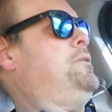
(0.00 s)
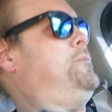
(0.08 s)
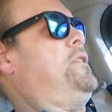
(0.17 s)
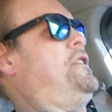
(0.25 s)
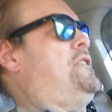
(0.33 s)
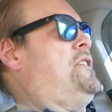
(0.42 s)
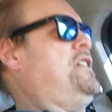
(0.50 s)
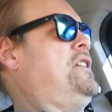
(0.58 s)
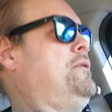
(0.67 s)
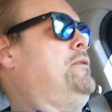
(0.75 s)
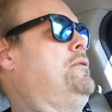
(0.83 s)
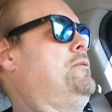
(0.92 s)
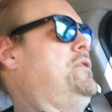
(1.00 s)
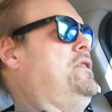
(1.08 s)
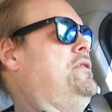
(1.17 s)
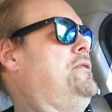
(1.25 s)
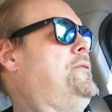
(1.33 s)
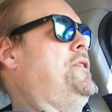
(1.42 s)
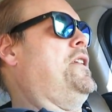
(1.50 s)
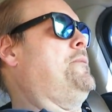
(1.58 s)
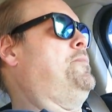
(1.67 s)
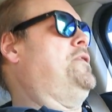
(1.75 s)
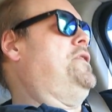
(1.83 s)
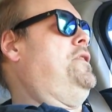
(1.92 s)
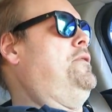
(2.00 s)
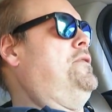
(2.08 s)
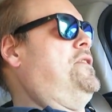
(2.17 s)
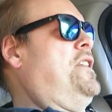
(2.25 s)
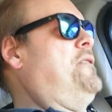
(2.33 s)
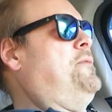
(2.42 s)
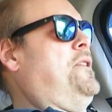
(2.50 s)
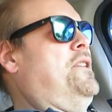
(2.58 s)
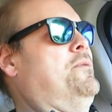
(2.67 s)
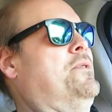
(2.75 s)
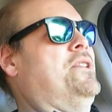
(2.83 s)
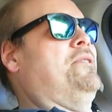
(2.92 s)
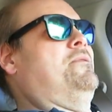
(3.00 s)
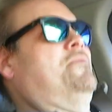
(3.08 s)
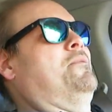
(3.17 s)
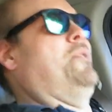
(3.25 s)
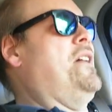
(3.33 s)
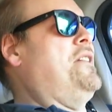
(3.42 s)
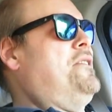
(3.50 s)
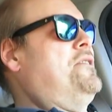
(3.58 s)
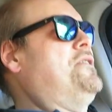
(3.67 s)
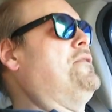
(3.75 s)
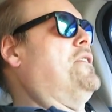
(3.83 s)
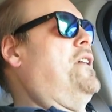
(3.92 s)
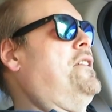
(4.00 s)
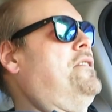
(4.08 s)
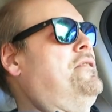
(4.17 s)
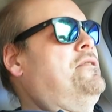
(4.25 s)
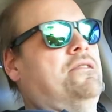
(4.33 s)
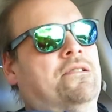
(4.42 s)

you're probably thinking, well, well, if you're not putting new stuff in, what, why you still gotta,